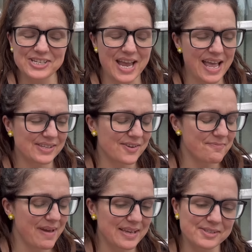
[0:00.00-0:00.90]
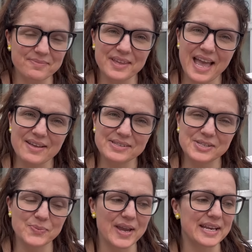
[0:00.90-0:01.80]
Yes, I've made something else
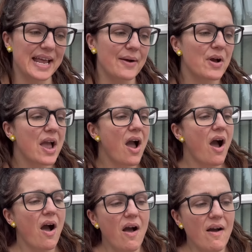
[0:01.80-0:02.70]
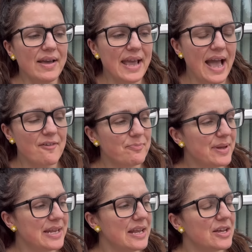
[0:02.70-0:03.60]
this week. Now, I have
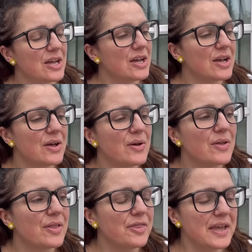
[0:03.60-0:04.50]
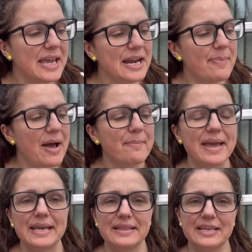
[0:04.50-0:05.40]
been thinking about
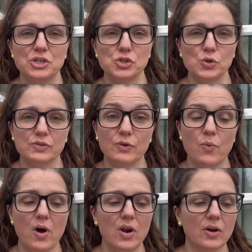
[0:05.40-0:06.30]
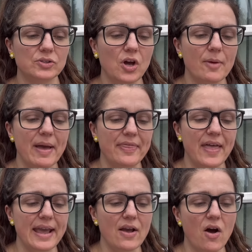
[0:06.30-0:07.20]
making these shorts for quite a long time and
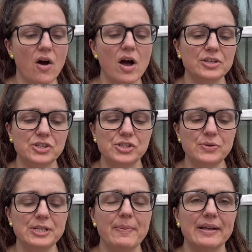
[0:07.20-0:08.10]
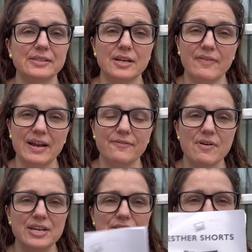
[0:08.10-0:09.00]
they are a Tessuti pattern. I've had it for
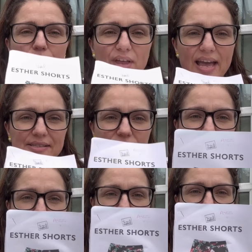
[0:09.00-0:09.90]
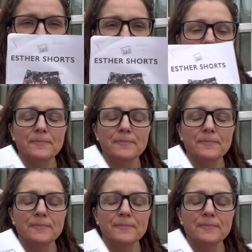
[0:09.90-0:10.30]
ages called the Ester shorts.